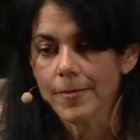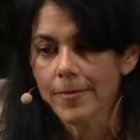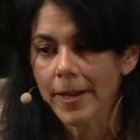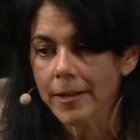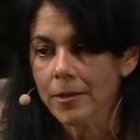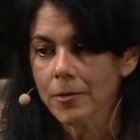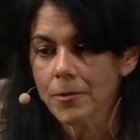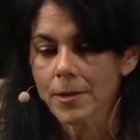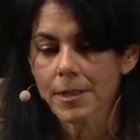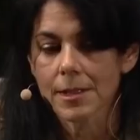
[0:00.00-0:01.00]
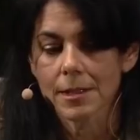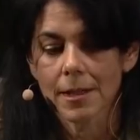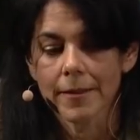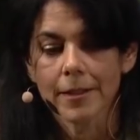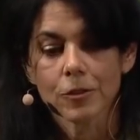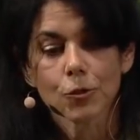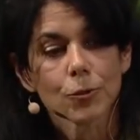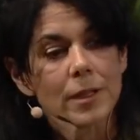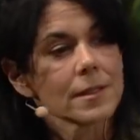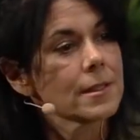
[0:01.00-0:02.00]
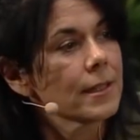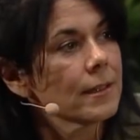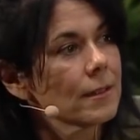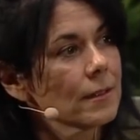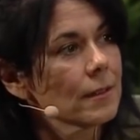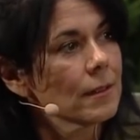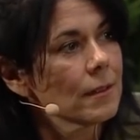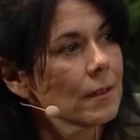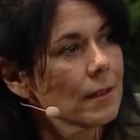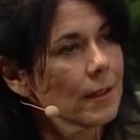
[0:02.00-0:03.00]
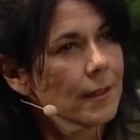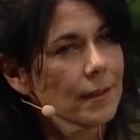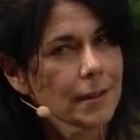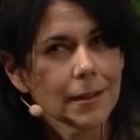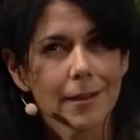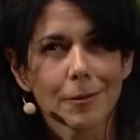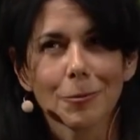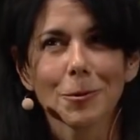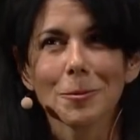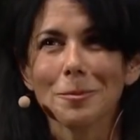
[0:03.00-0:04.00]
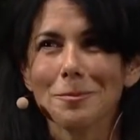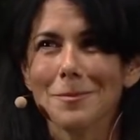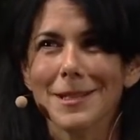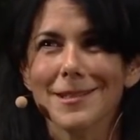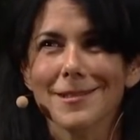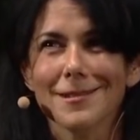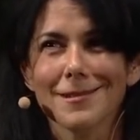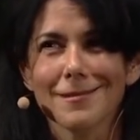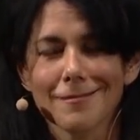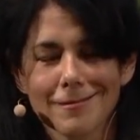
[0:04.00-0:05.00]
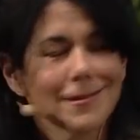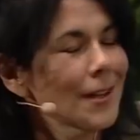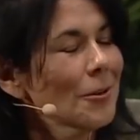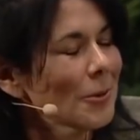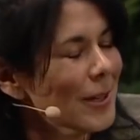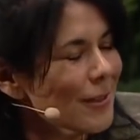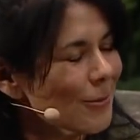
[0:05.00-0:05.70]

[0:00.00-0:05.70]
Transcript: venues and they trust that it will be dealt with,